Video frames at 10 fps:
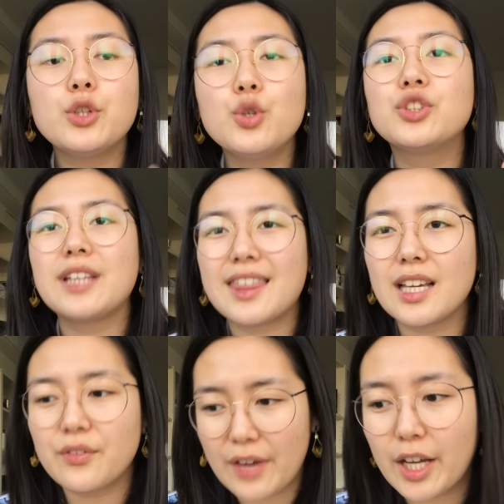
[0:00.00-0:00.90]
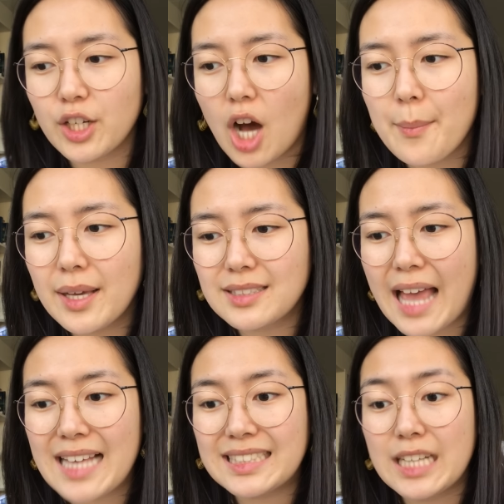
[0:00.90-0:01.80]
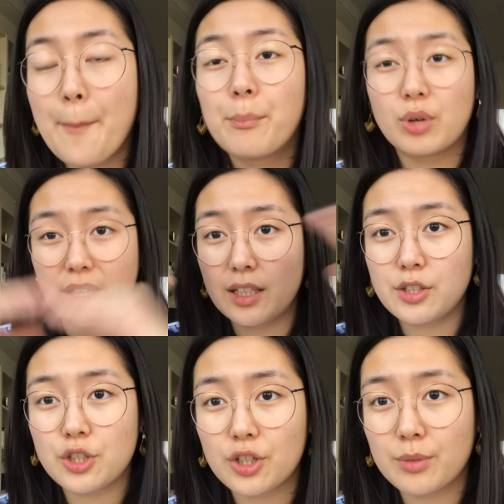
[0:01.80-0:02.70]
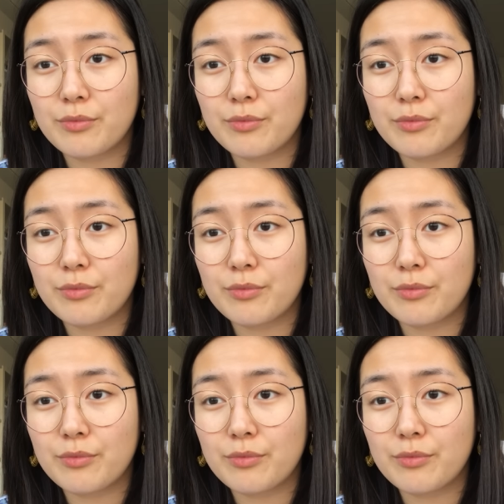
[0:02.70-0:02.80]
usually think of economics as an umbrella term